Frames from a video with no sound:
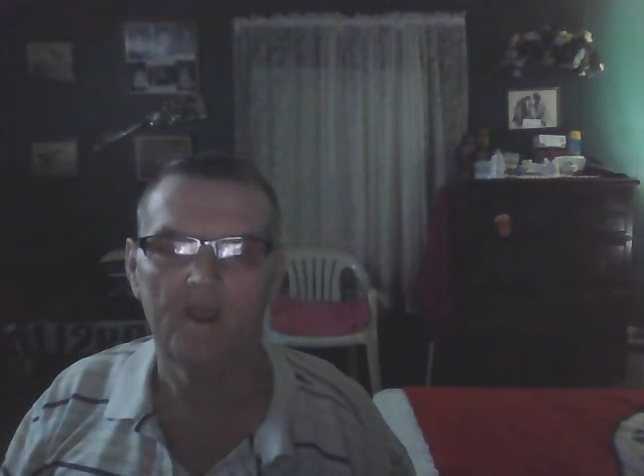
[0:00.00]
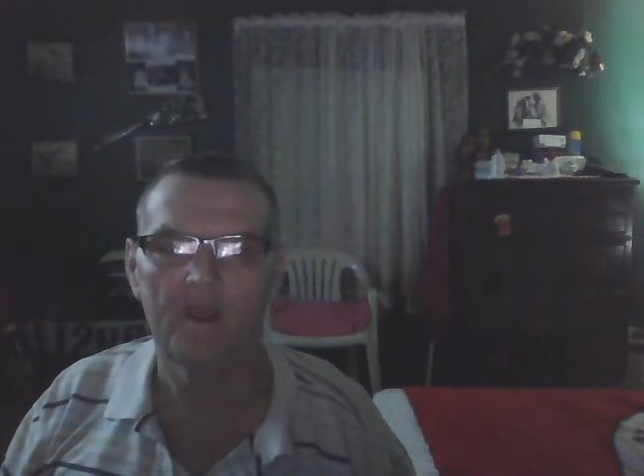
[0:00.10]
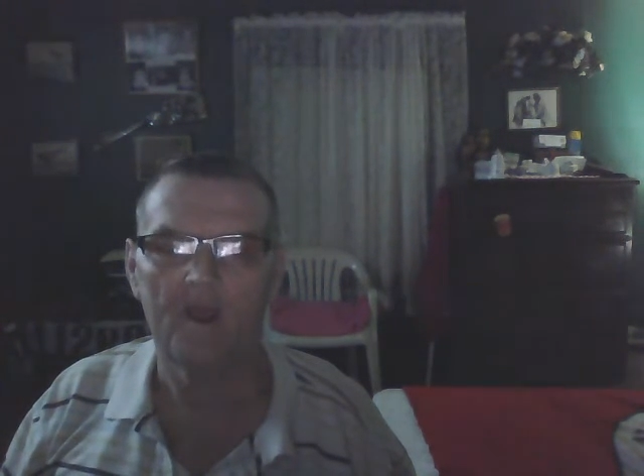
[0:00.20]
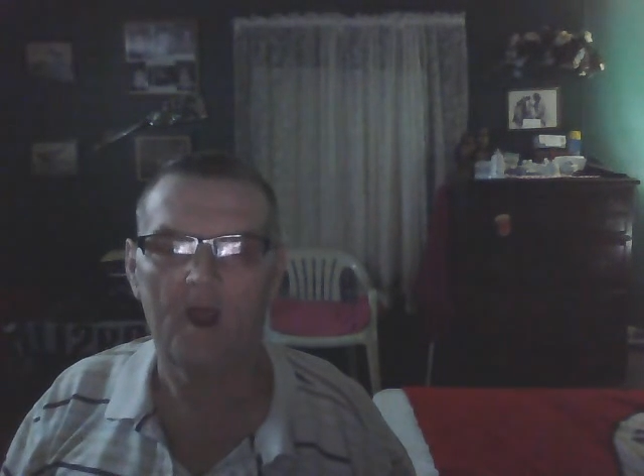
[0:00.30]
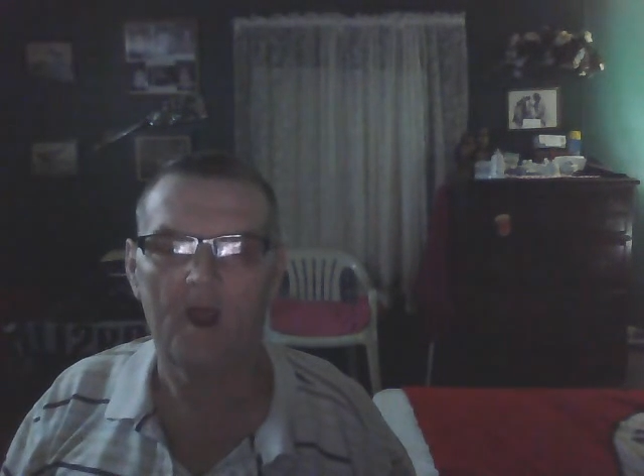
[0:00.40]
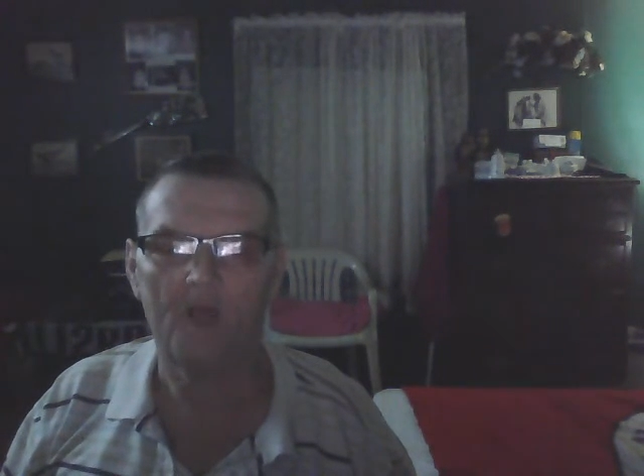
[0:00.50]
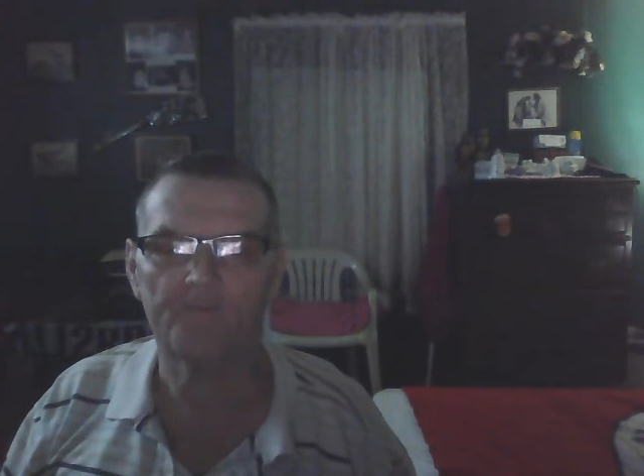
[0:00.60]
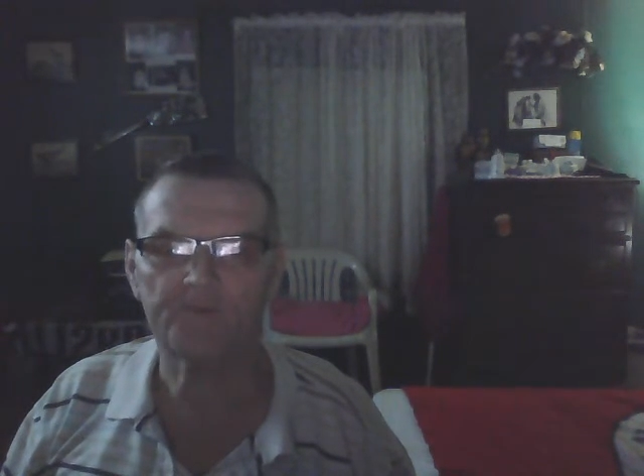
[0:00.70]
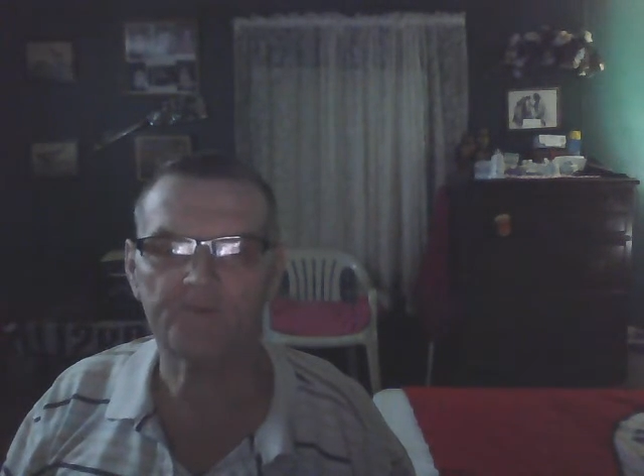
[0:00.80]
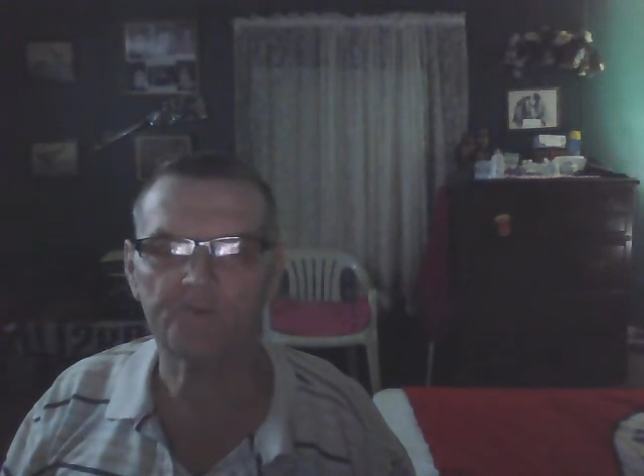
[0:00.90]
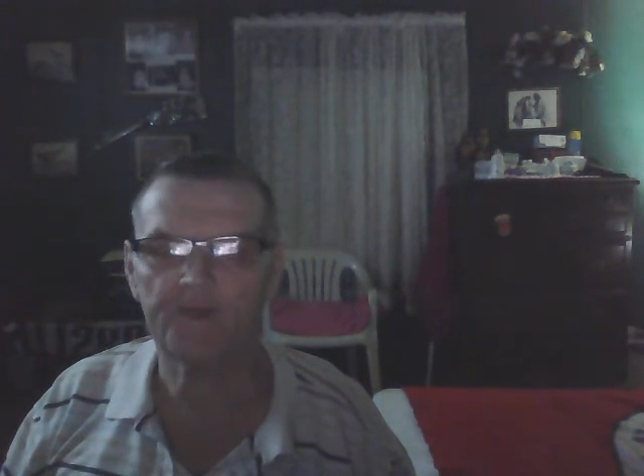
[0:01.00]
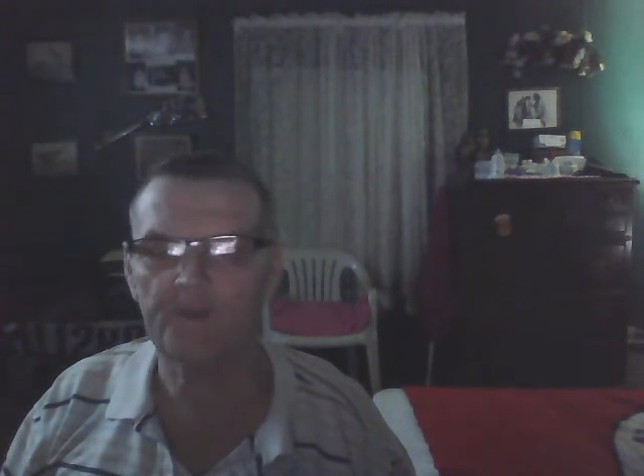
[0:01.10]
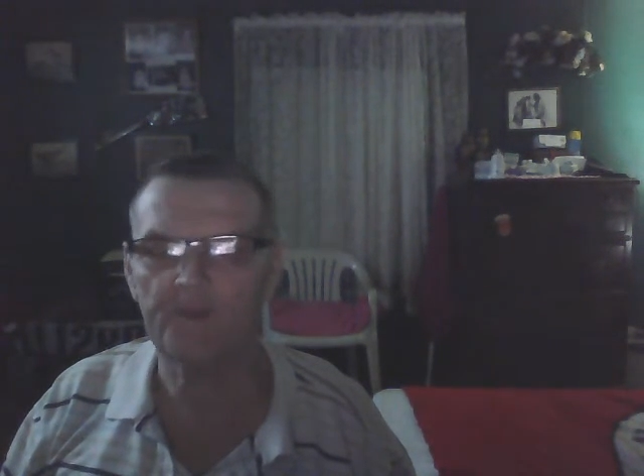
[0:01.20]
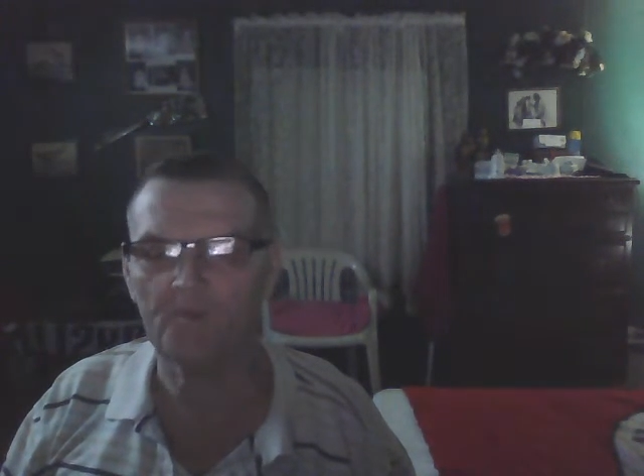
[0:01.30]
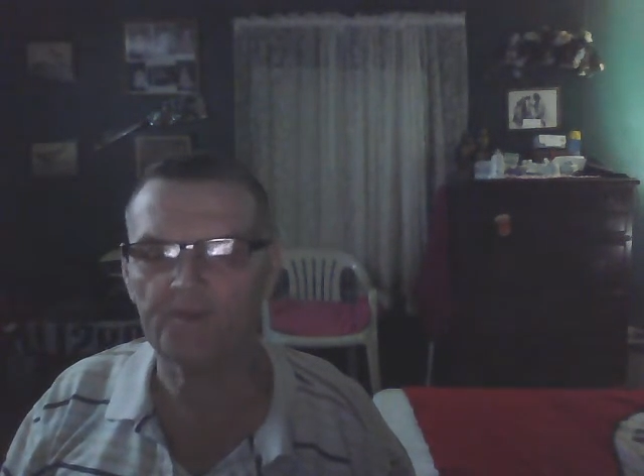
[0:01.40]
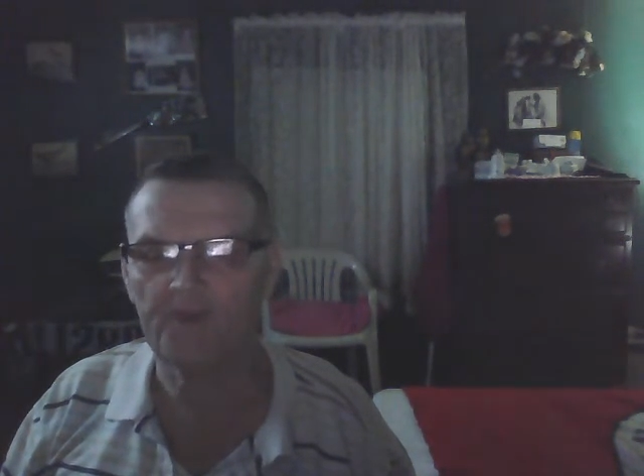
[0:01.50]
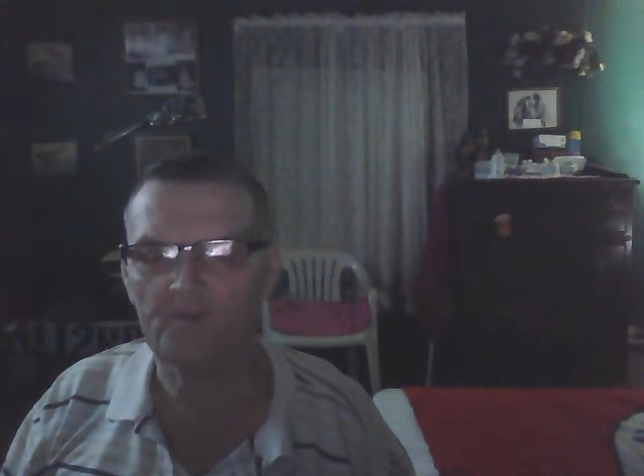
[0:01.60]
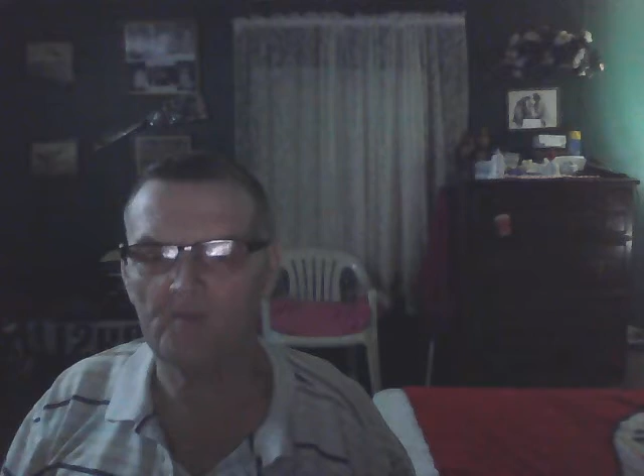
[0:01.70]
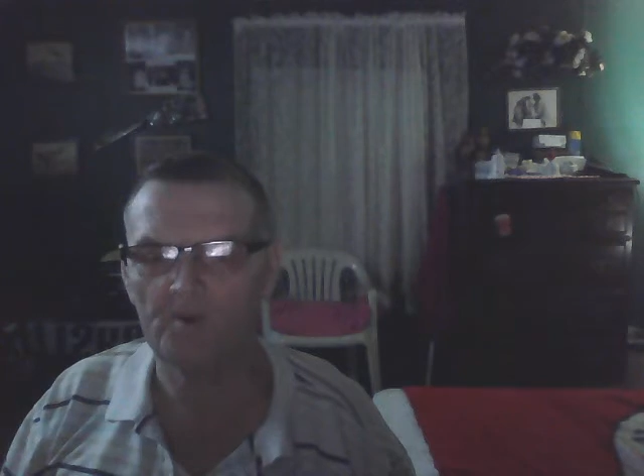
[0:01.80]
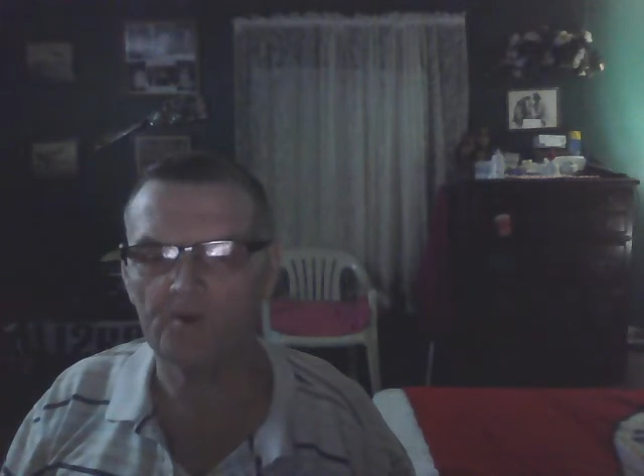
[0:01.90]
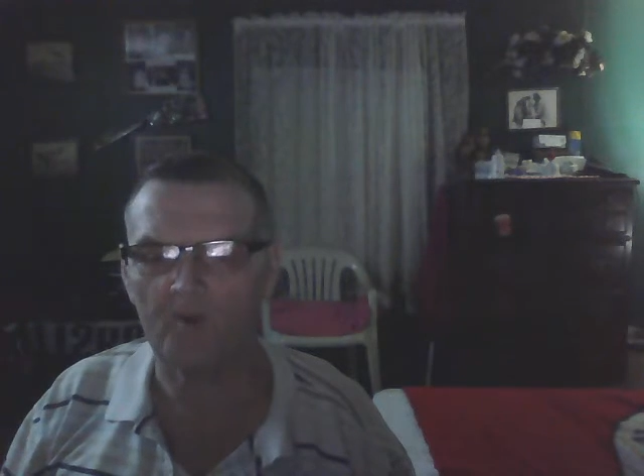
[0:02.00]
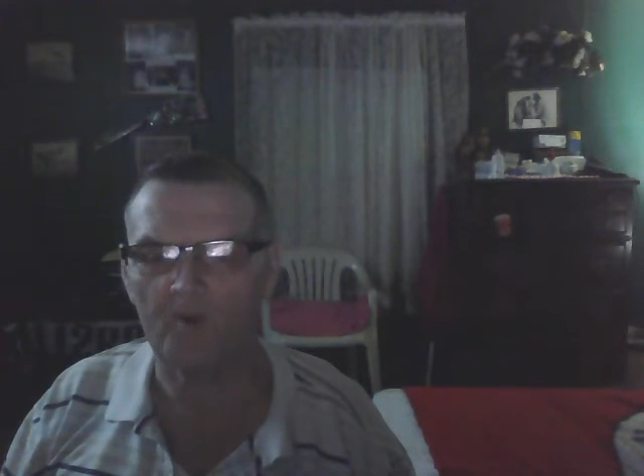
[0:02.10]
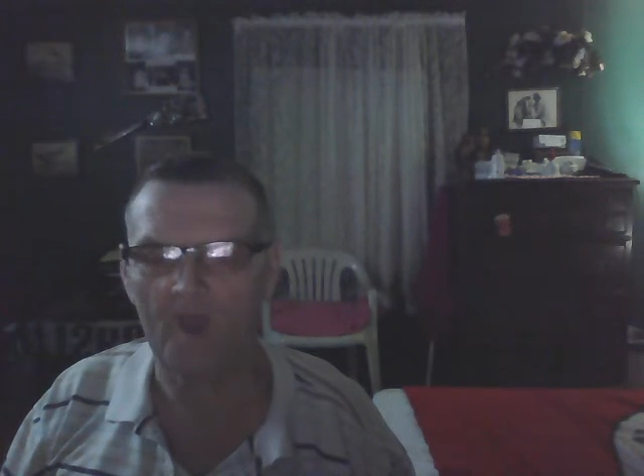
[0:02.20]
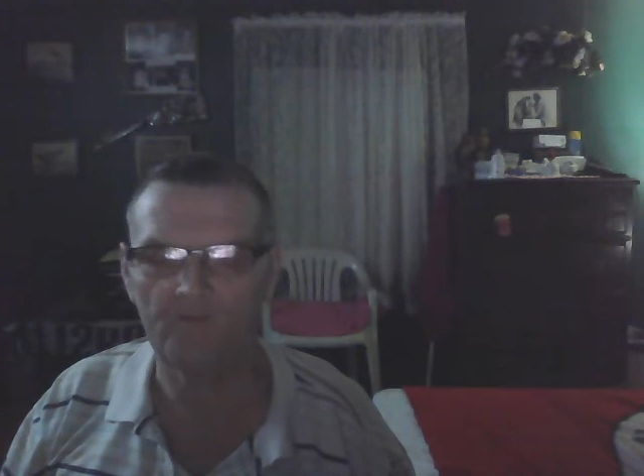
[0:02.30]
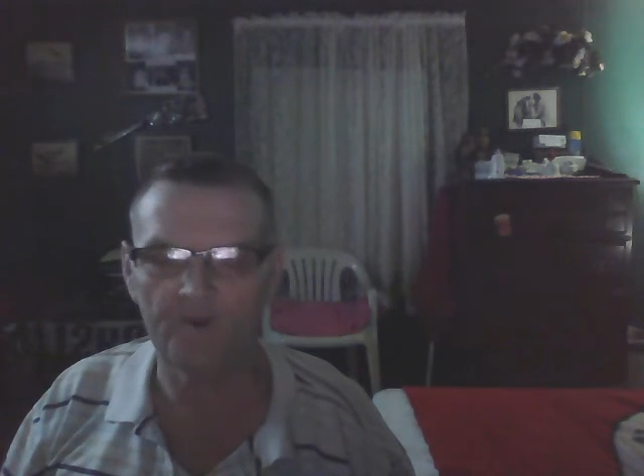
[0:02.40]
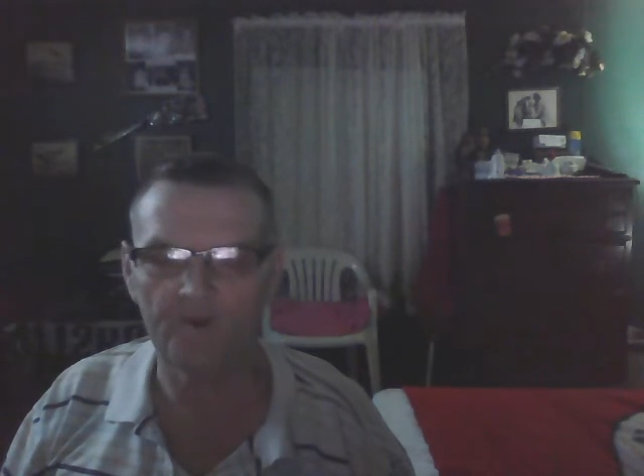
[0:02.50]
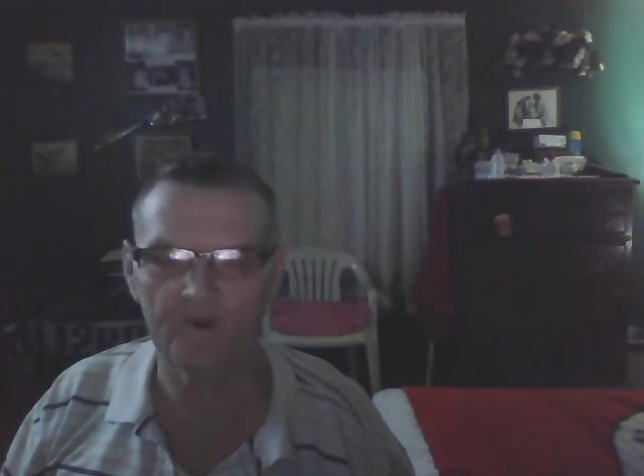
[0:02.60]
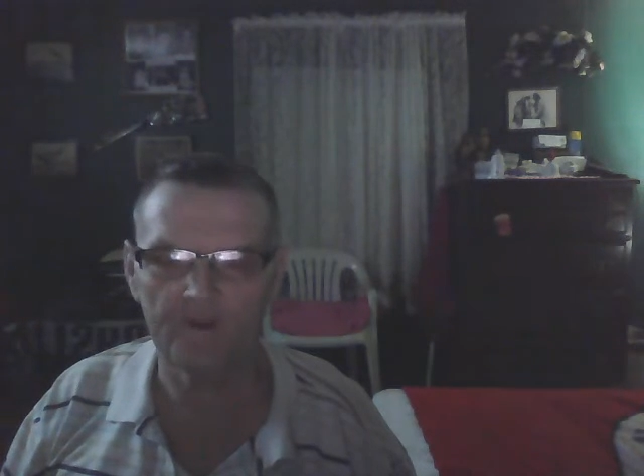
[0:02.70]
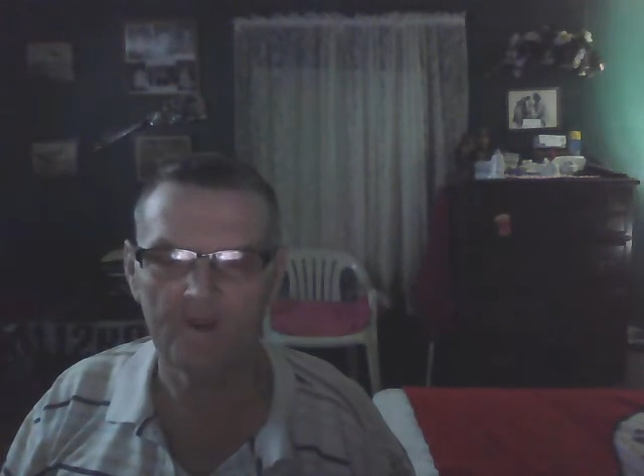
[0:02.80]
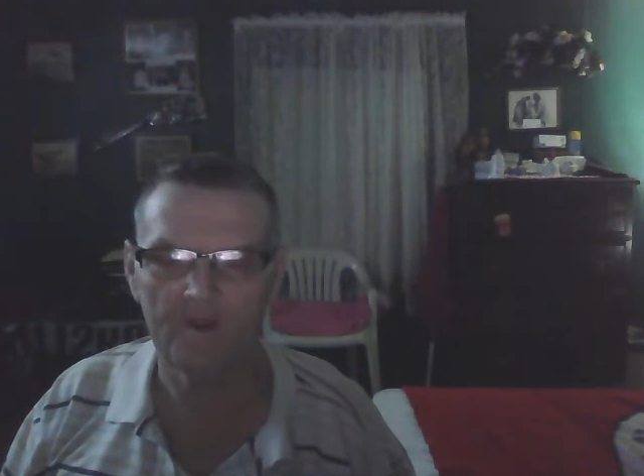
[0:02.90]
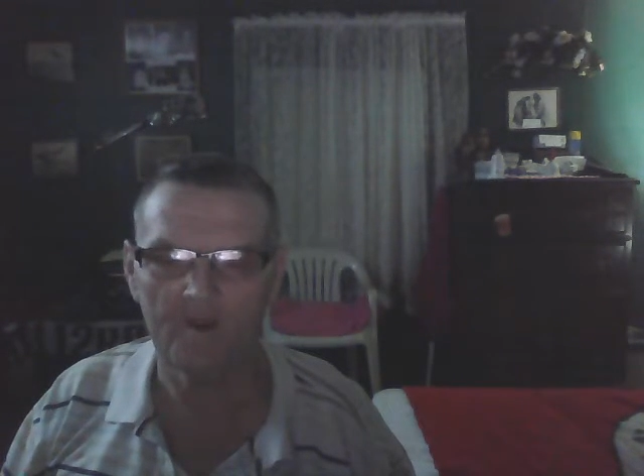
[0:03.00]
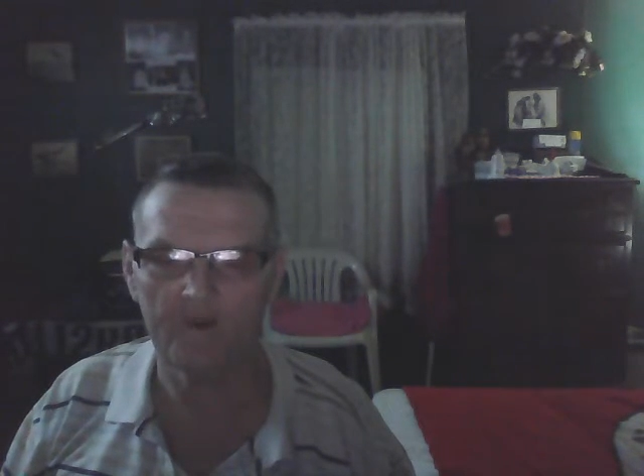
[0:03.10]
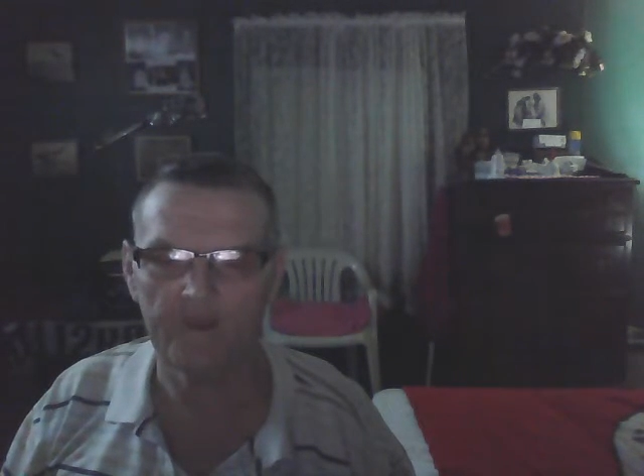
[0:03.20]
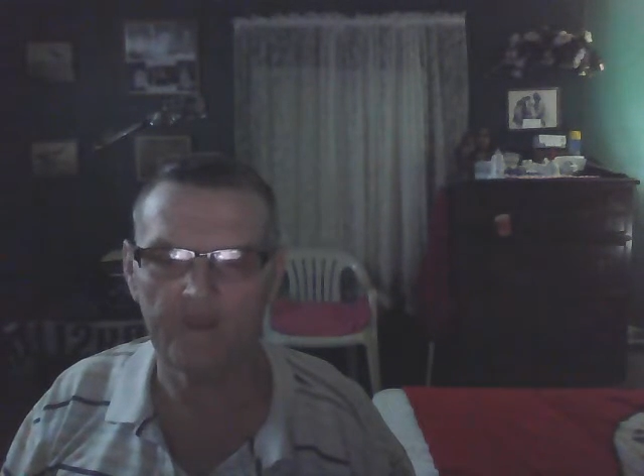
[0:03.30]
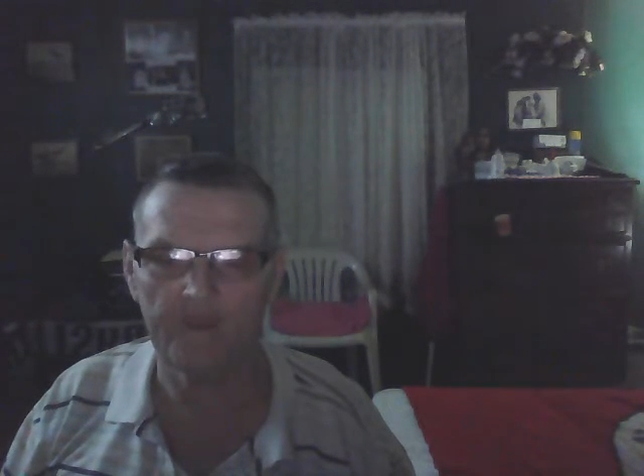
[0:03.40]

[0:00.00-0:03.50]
officers in with the Neighborhood Crime Unit, okay?